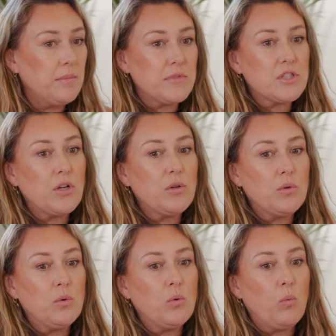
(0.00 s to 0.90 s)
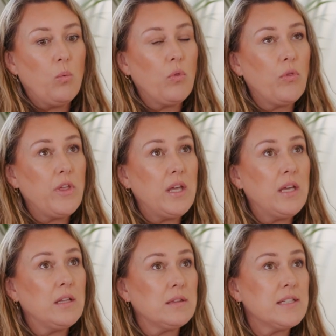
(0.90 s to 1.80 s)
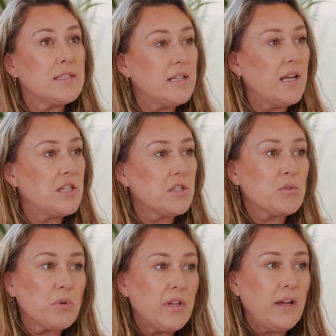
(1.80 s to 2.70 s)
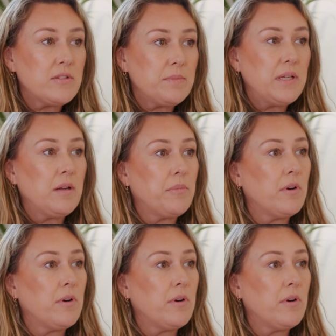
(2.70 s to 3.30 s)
So the listing agents really have to be